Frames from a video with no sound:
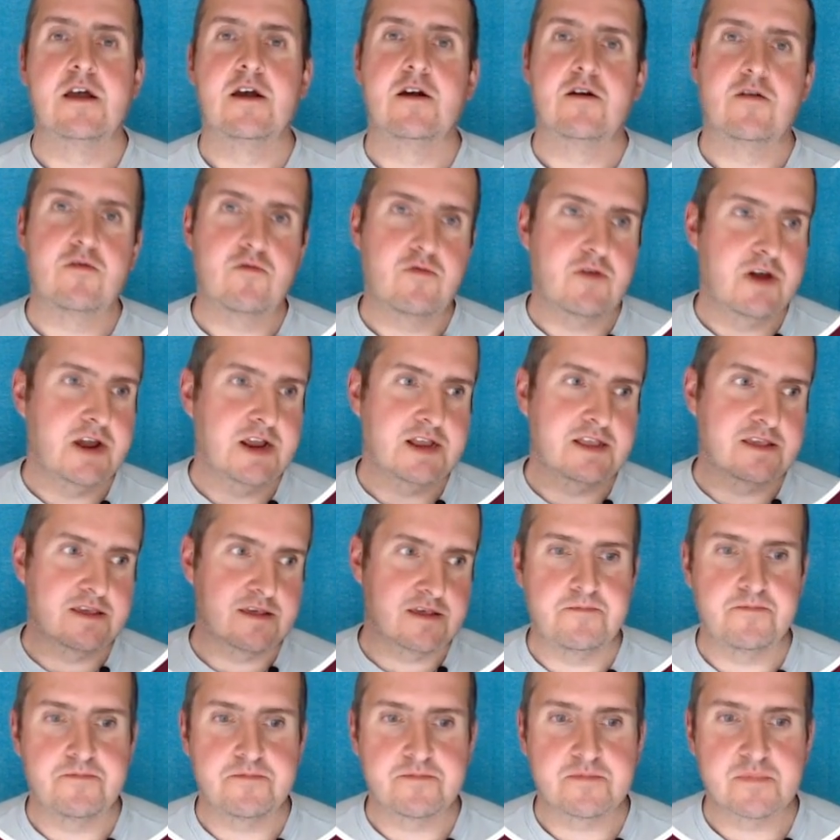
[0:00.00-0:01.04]

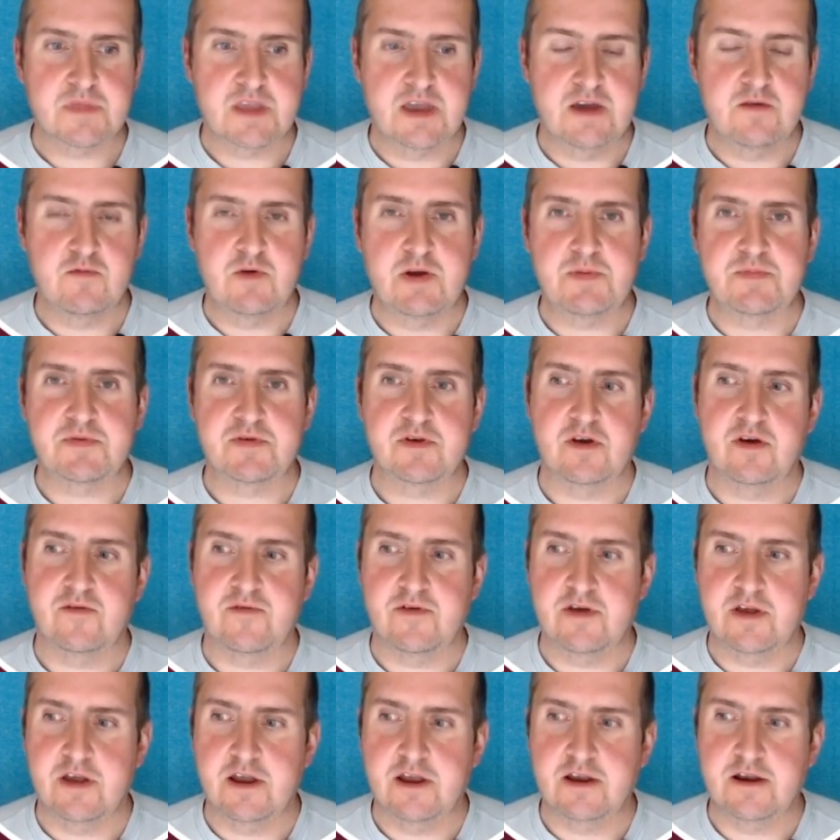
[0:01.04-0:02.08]
write a web
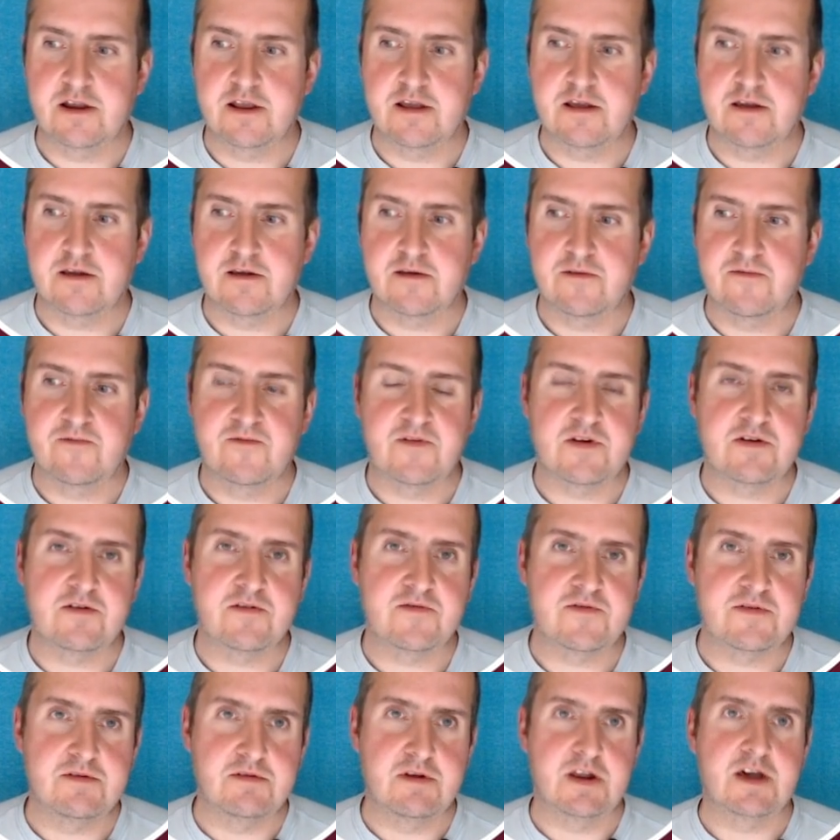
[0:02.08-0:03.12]
server in a very
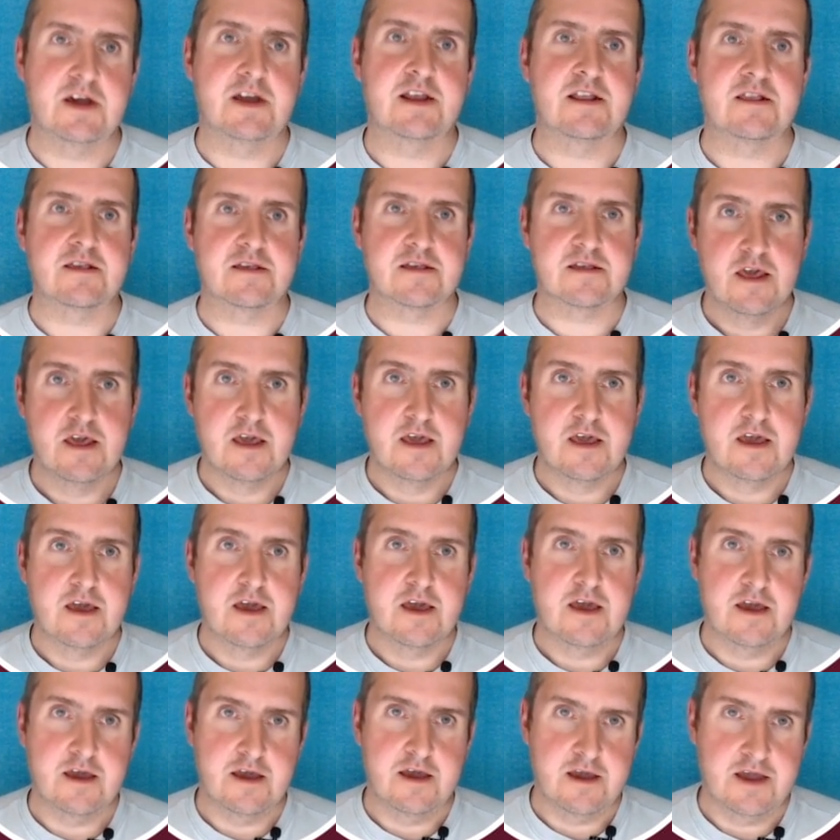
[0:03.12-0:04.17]
few lines.
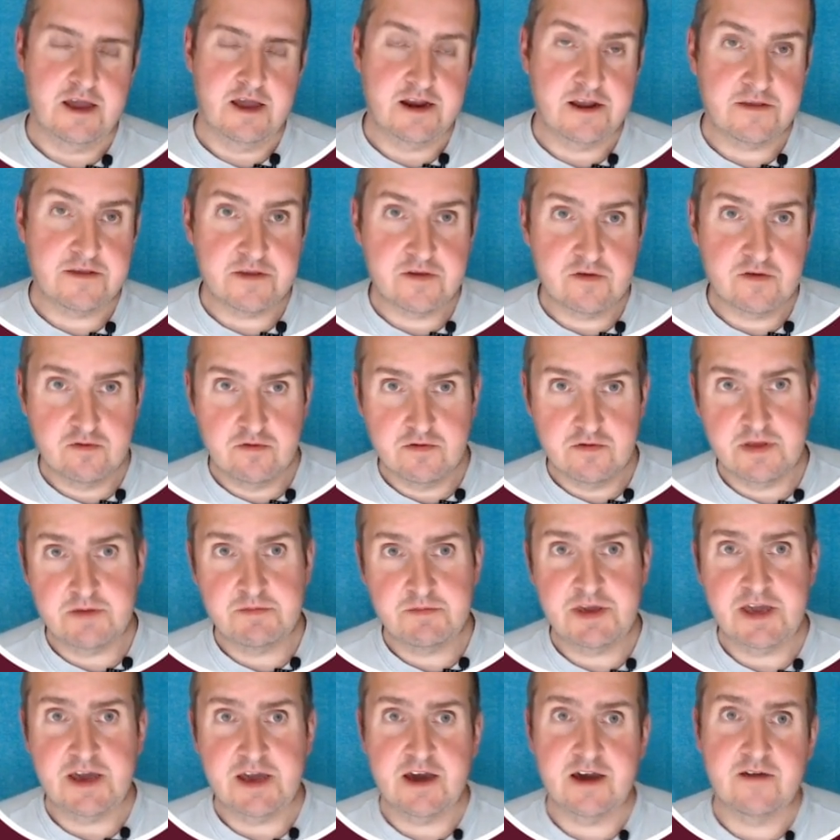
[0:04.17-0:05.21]
Uh, another tool that we
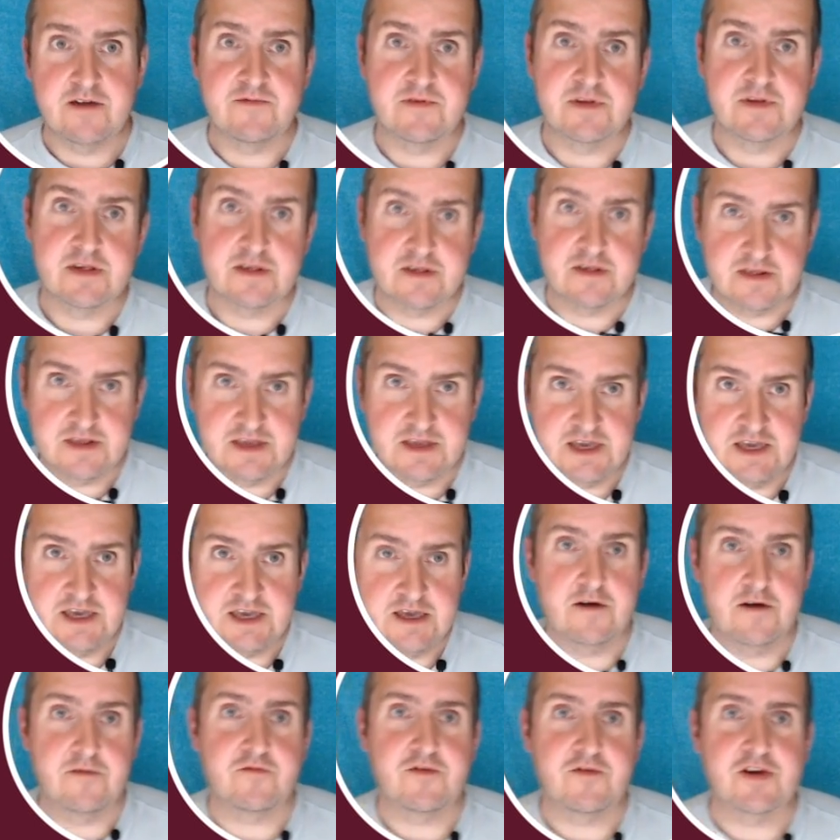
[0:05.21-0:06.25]
have is
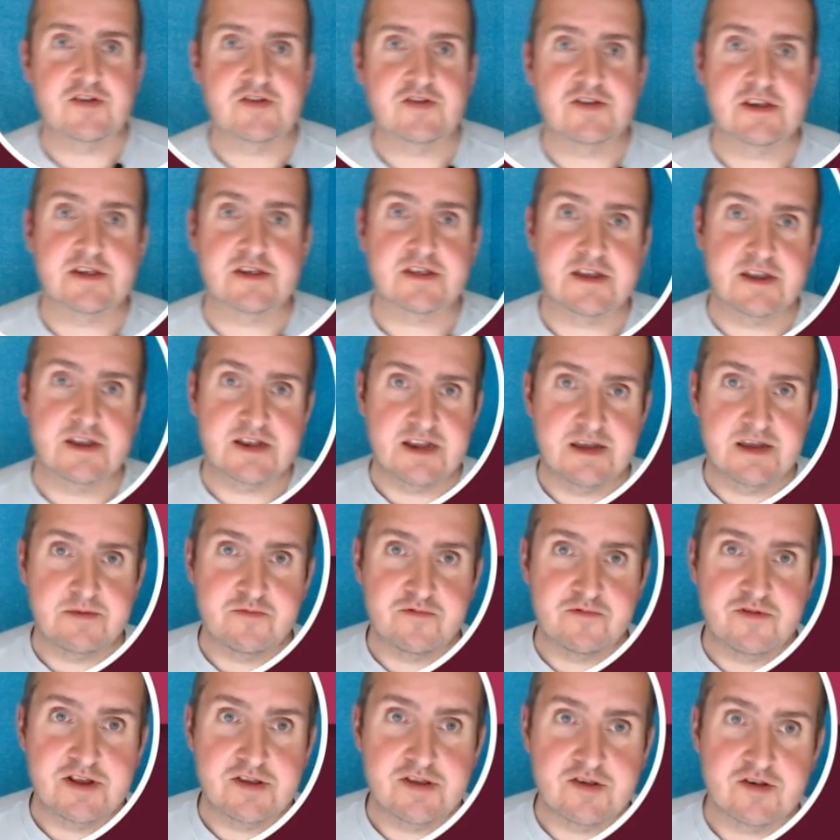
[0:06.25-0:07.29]
the Freshdesk GitLab
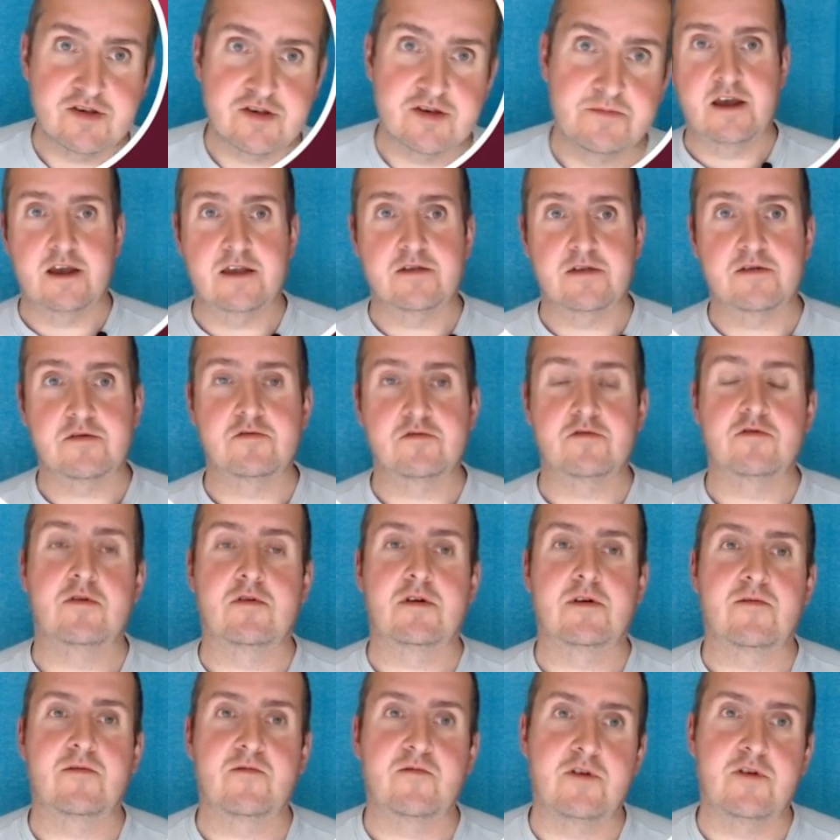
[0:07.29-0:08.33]
bridge. So
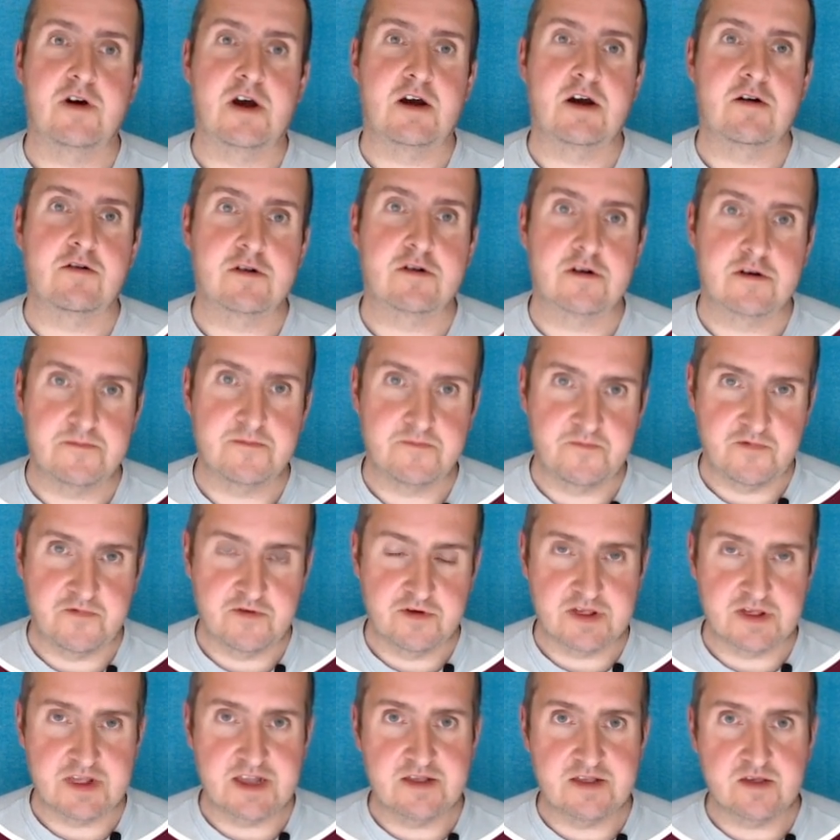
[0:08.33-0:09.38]
for our
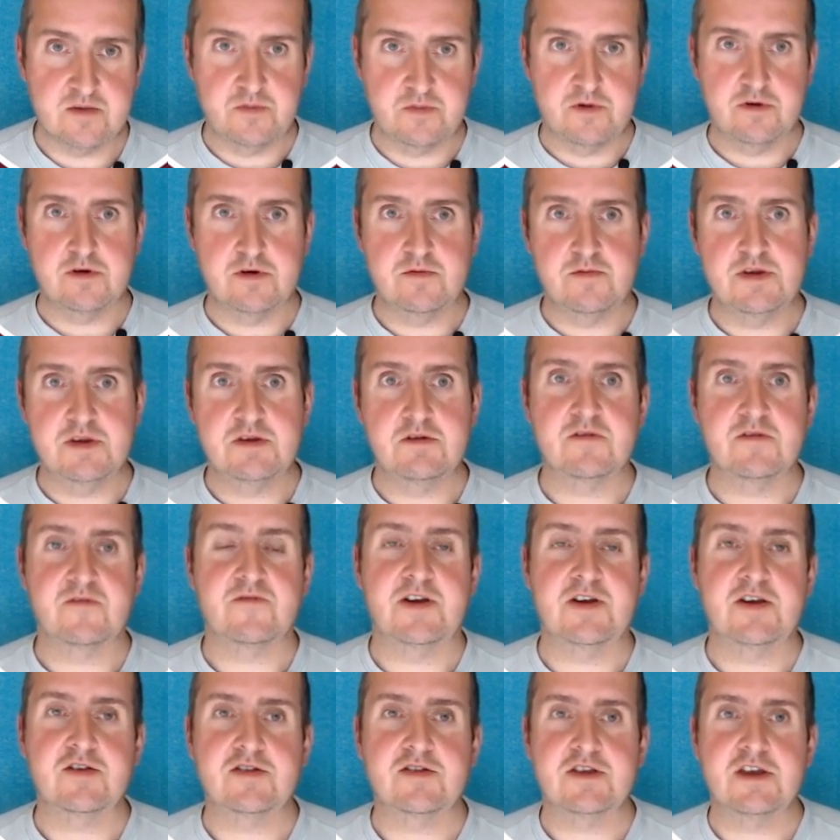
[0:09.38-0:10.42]
first line support, we use
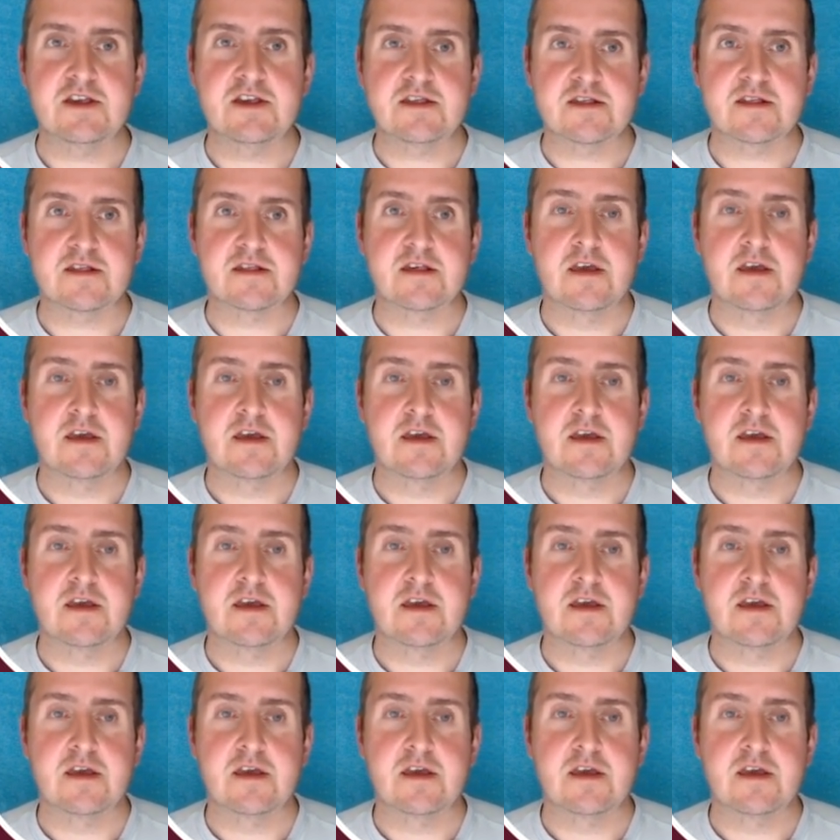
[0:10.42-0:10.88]
Freshdesk,